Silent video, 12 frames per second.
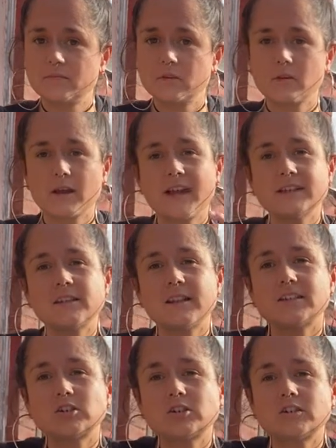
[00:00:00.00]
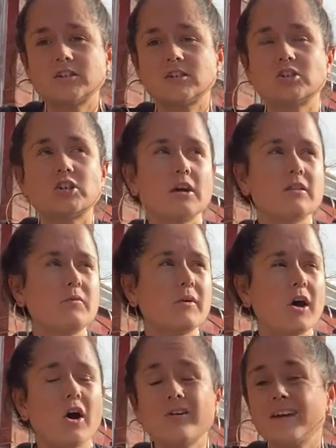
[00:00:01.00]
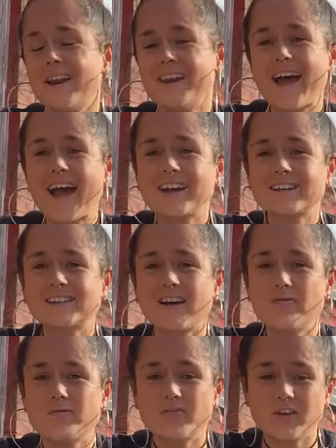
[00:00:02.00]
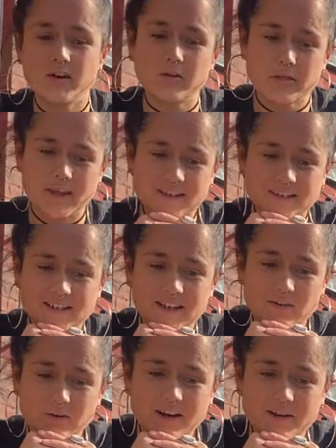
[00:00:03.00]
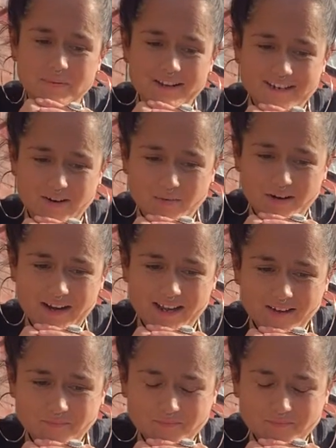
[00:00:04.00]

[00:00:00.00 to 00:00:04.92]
Okay, so that's just to show that we all connect and feel things incredibly differently.